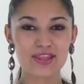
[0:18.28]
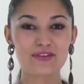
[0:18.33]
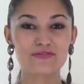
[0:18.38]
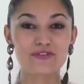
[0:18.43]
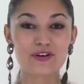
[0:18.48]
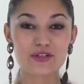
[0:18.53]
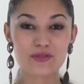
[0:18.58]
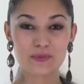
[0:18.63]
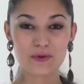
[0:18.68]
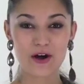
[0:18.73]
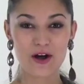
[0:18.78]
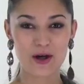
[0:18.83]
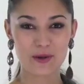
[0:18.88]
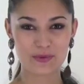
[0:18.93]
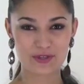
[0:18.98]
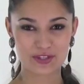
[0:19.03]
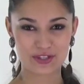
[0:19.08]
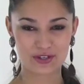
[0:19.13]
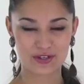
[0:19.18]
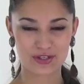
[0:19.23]
The first bra
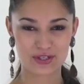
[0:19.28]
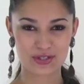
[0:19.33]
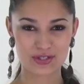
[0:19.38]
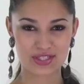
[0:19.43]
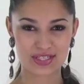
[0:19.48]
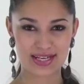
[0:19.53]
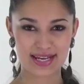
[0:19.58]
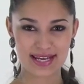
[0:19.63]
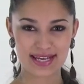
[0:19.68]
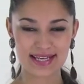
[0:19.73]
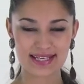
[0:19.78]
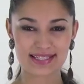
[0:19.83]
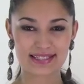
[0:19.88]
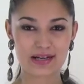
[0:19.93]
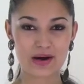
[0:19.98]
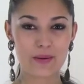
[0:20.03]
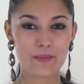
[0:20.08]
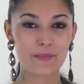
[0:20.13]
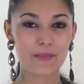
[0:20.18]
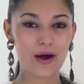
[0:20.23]
I'll be showing you today
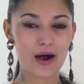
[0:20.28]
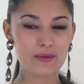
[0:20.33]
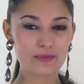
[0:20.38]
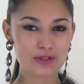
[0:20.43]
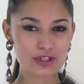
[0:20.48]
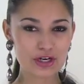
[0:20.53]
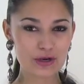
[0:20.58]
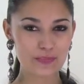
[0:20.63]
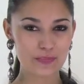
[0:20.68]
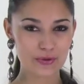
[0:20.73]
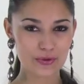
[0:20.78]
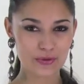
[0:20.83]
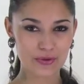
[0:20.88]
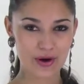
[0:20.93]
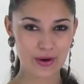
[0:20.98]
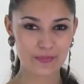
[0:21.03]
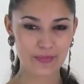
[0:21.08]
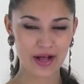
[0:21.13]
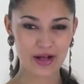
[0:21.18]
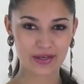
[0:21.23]
is our bombshell
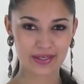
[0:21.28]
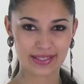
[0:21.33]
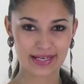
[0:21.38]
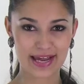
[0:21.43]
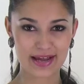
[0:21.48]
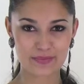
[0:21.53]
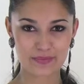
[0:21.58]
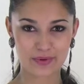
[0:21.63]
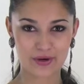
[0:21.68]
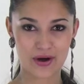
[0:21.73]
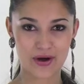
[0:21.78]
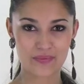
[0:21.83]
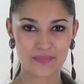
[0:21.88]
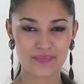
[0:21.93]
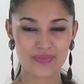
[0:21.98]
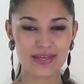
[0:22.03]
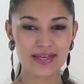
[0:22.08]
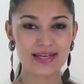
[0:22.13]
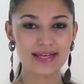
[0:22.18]
boudoir balconette bra.